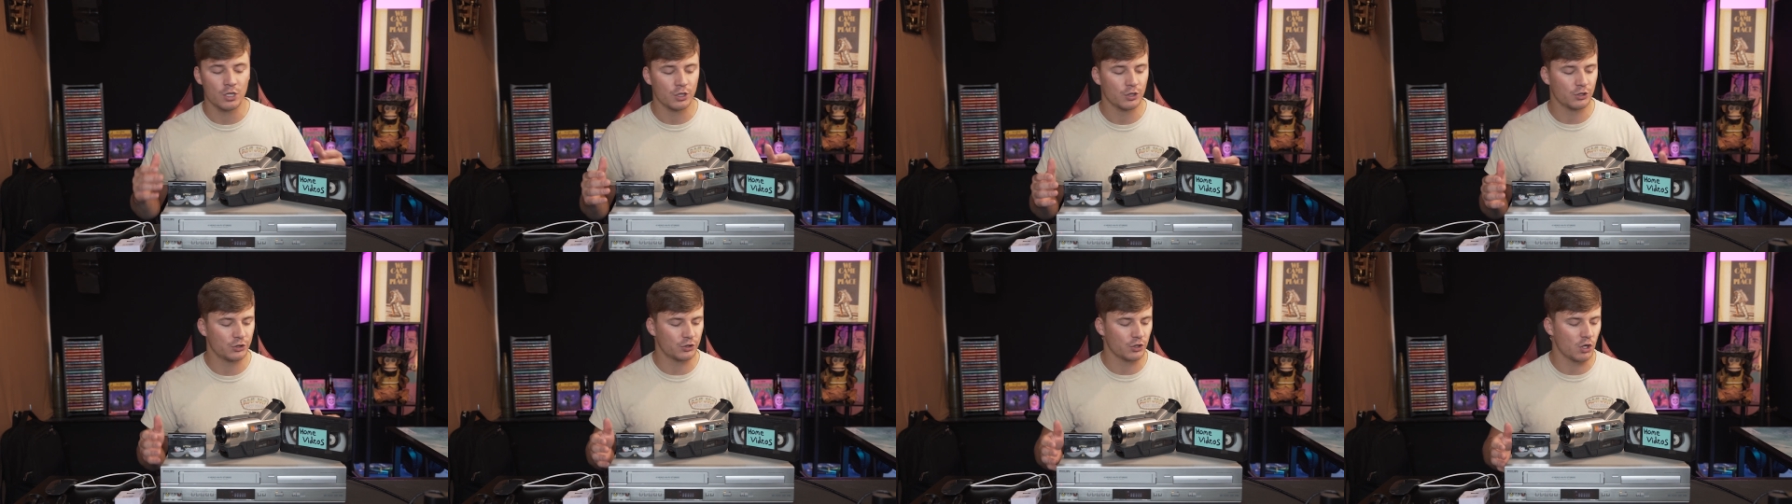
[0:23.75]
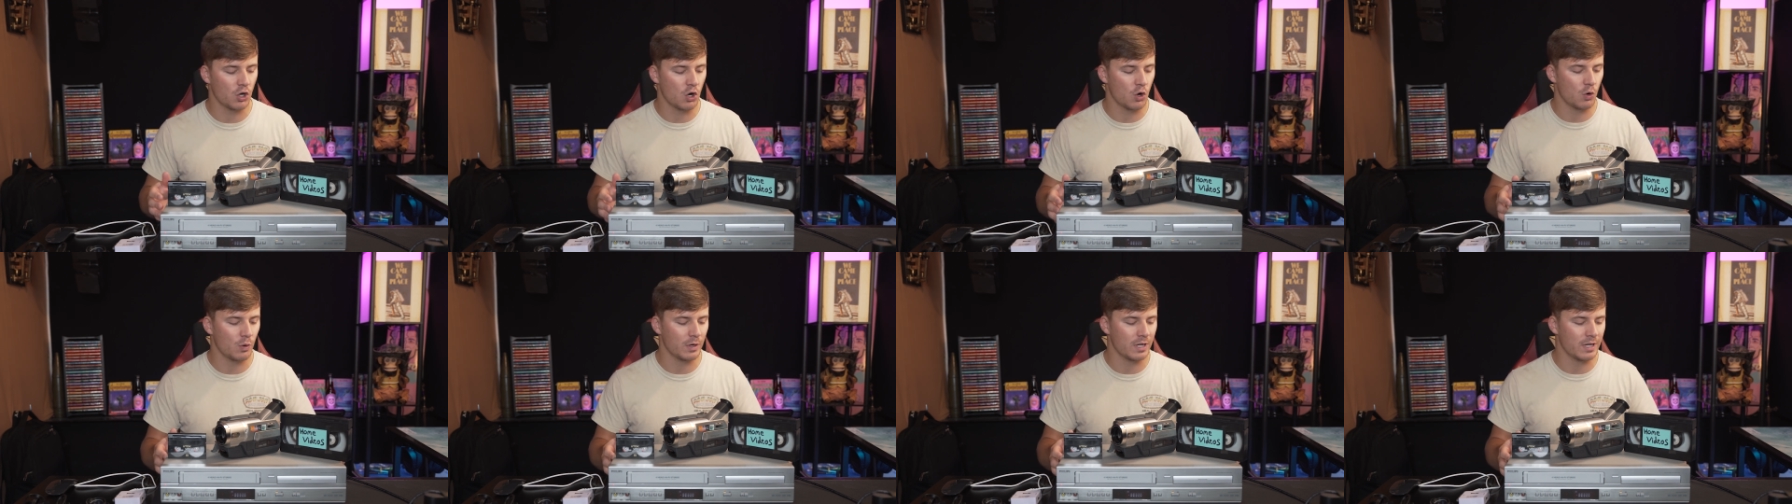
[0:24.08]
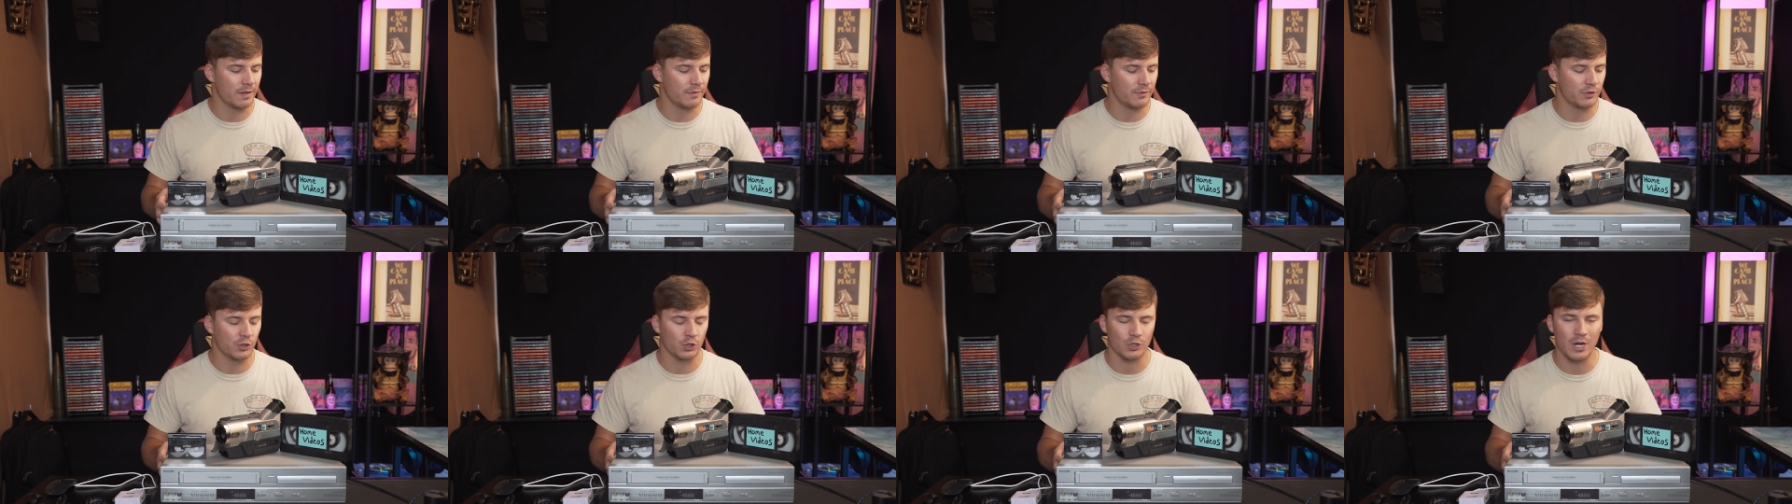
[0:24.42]
so
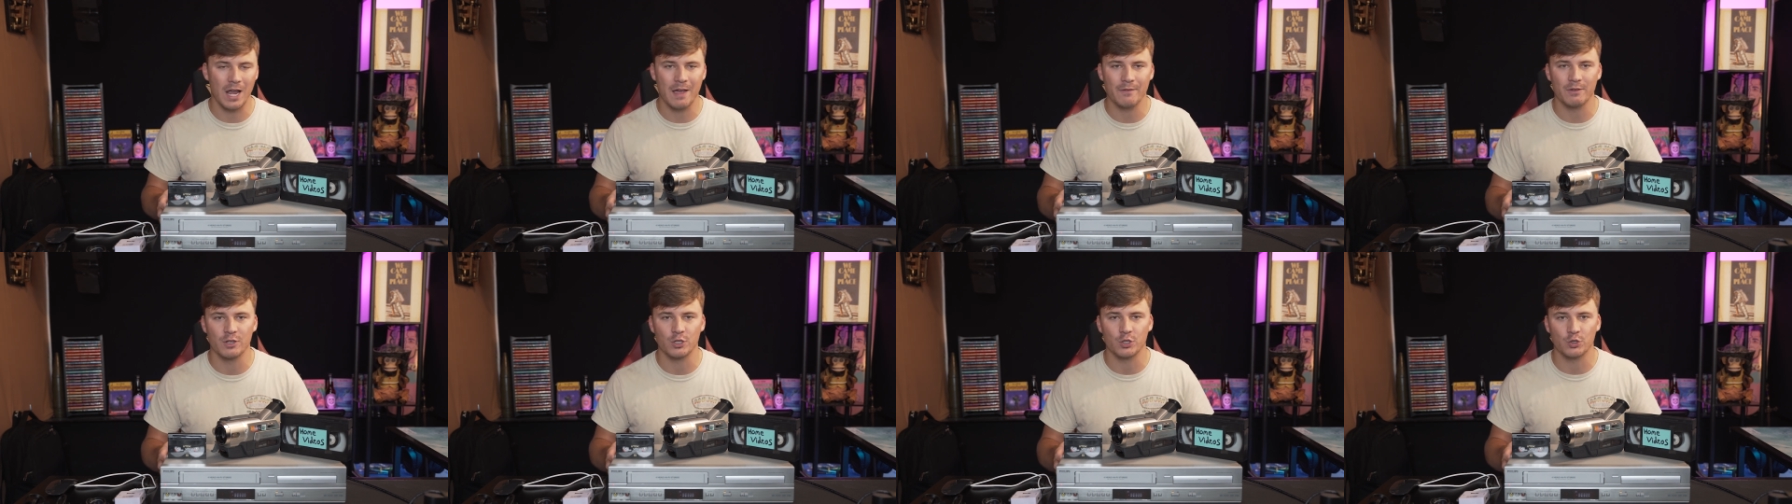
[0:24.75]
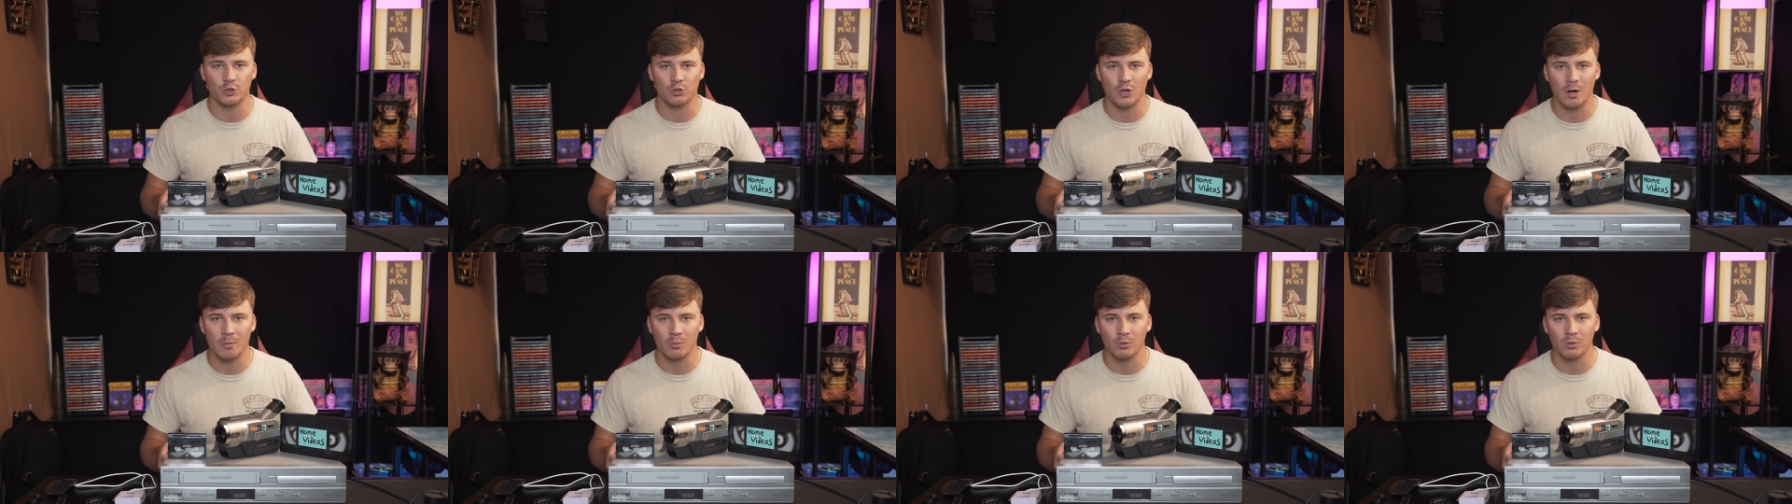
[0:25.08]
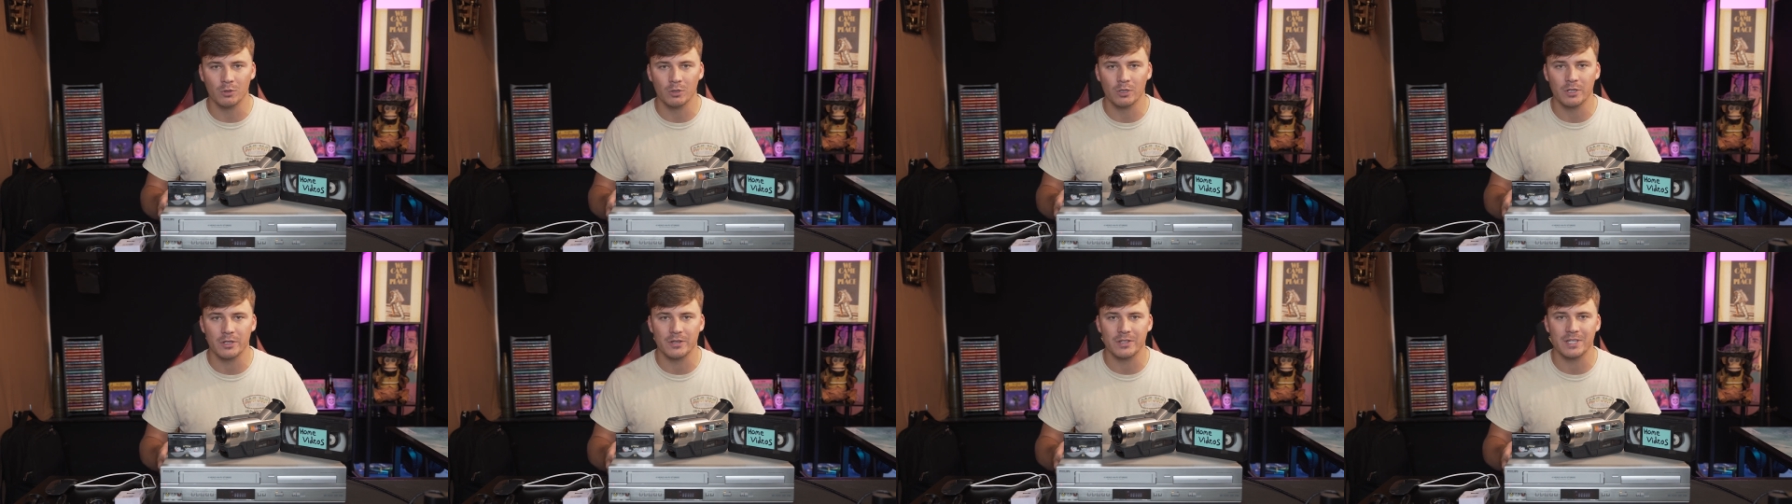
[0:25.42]
if you're having
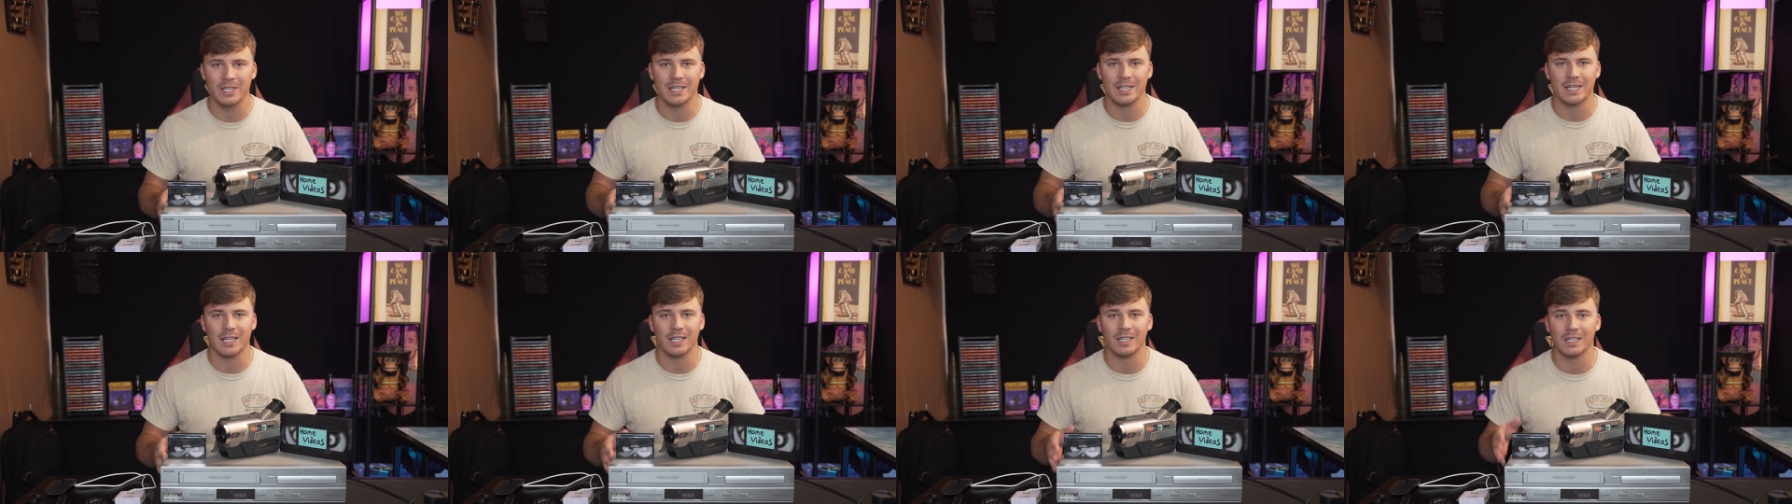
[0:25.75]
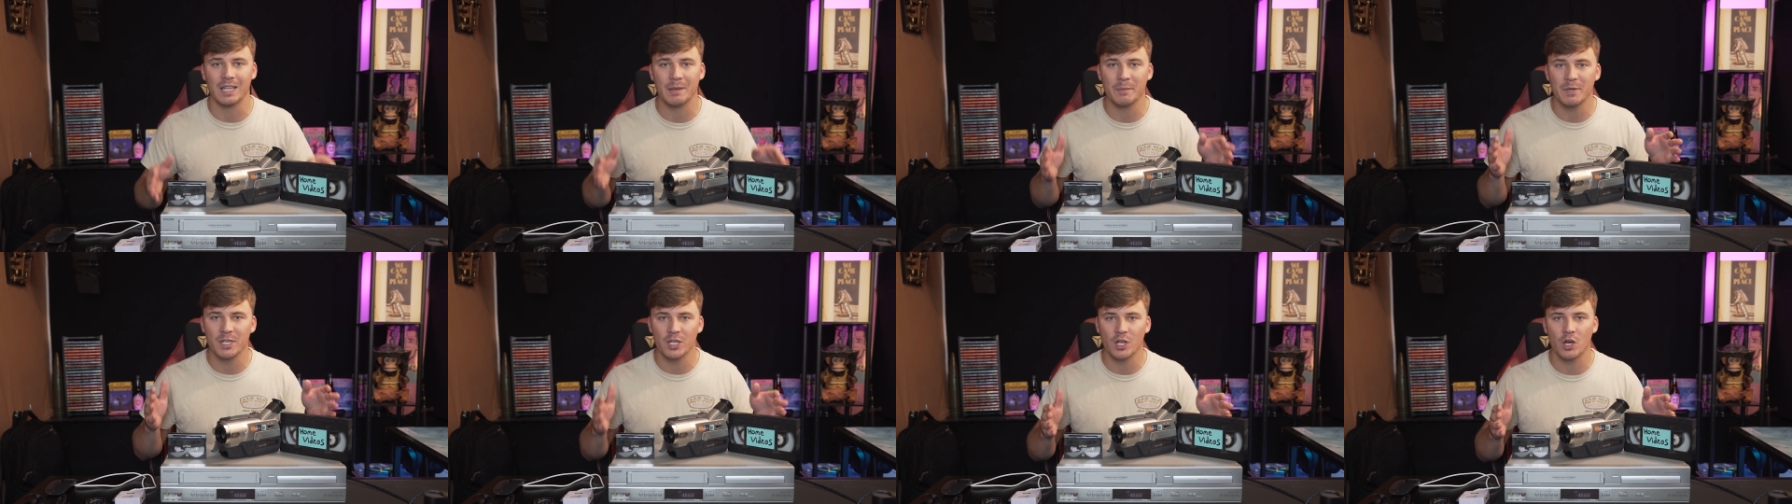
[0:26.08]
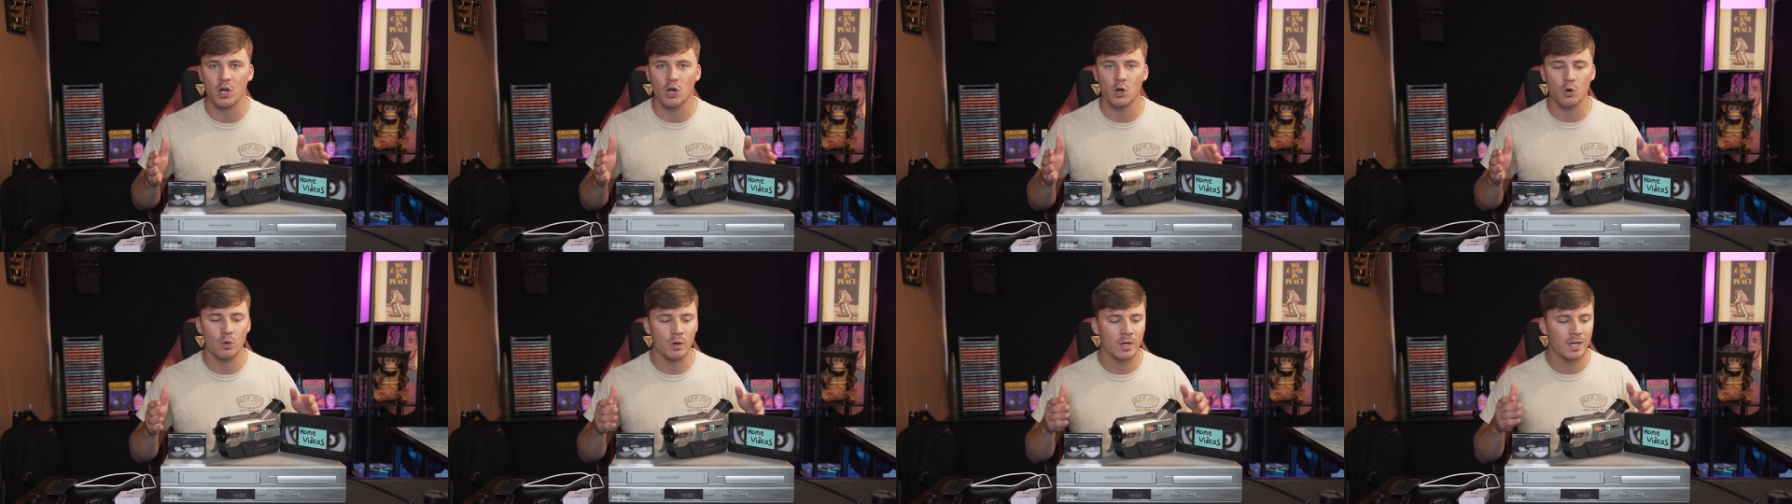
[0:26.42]
trouble, then let me
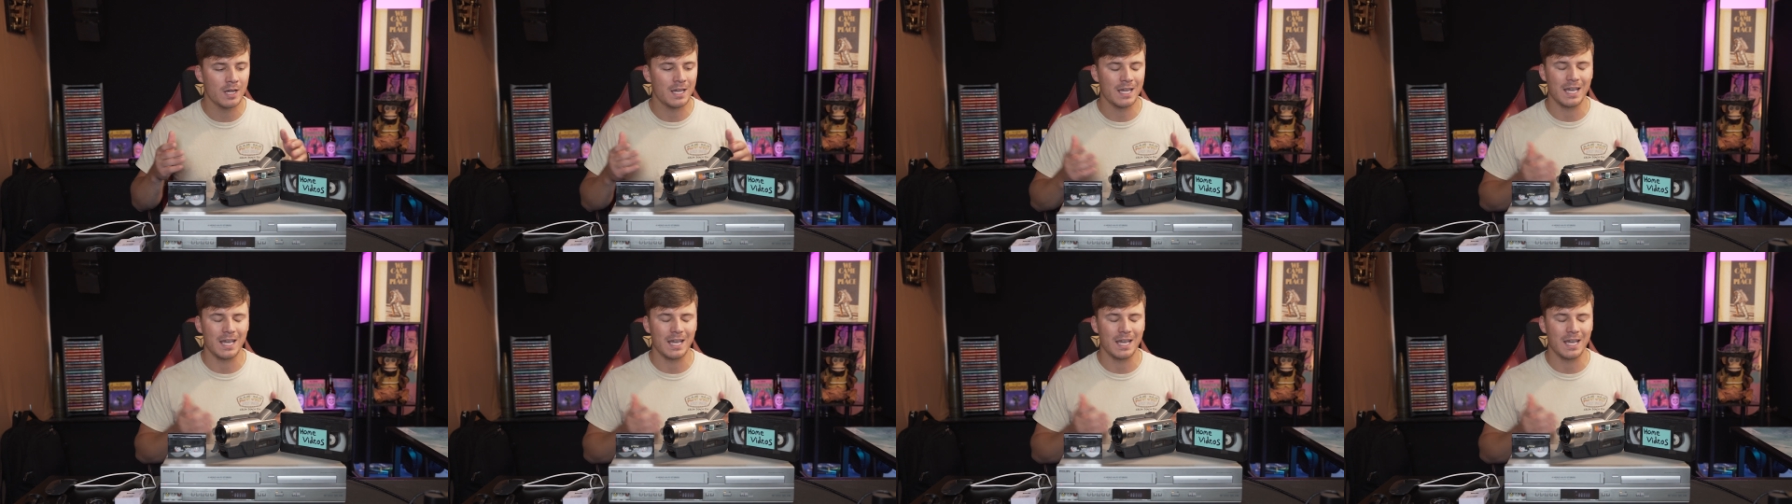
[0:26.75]
know,